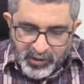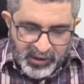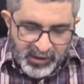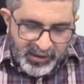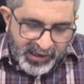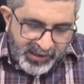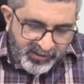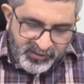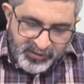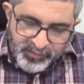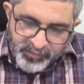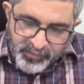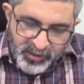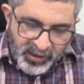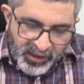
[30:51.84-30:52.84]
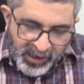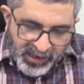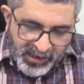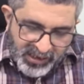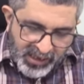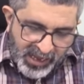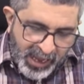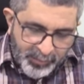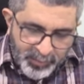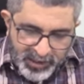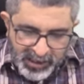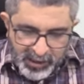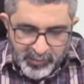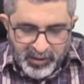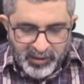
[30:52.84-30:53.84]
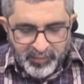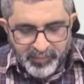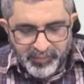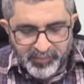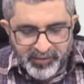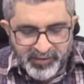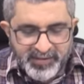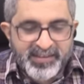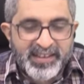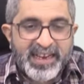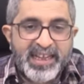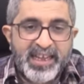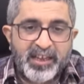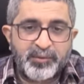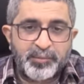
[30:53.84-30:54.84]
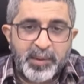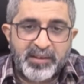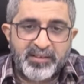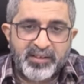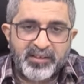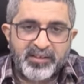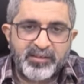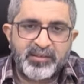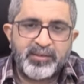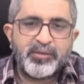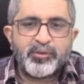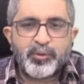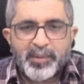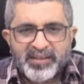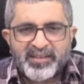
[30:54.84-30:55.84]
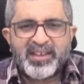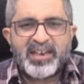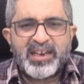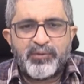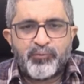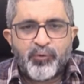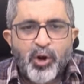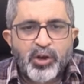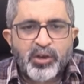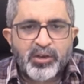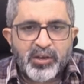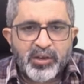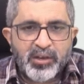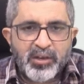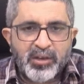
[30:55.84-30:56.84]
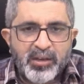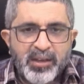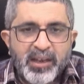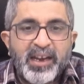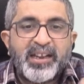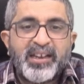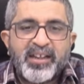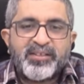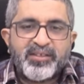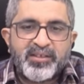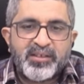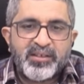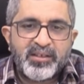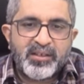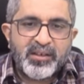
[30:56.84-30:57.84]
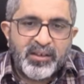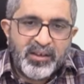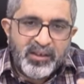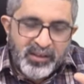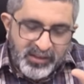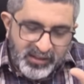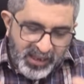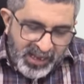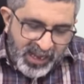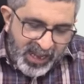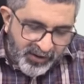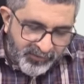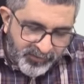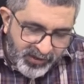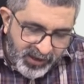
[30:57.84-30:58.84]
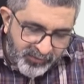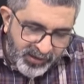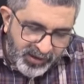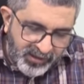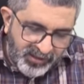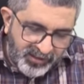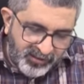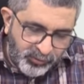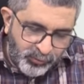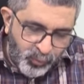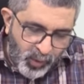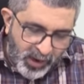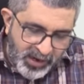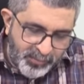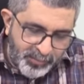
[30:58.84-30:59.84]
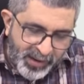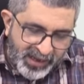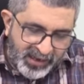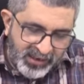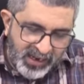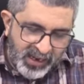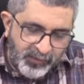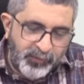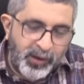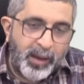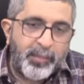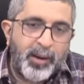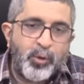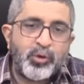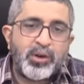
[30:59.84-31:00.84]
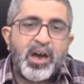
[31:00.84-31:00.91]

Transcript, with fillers: less any applicable selling expenses. So basically what it is, they have given this one paragraph about